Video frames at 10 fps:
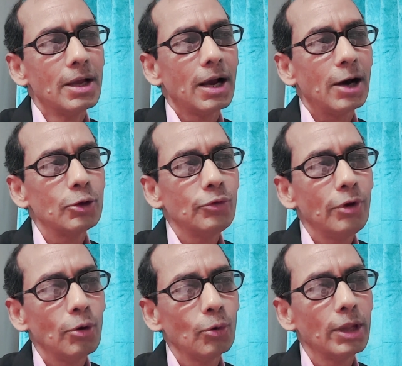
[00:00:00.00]
How do we
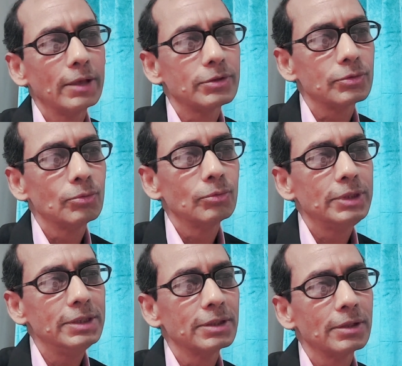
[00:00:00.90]
know that
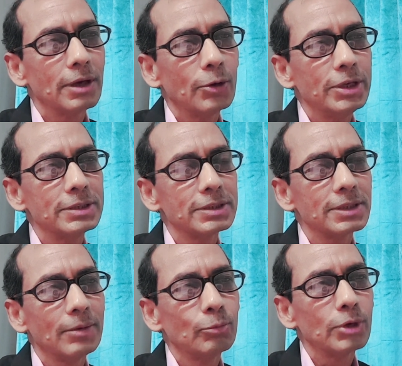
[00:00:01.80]
these are the audiences
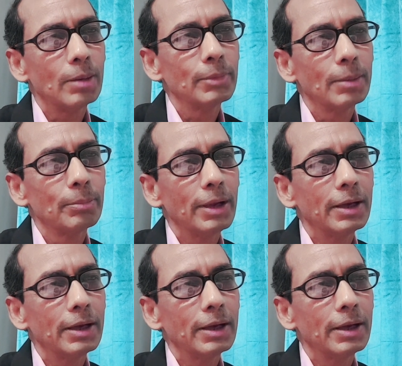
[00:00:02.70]
I'm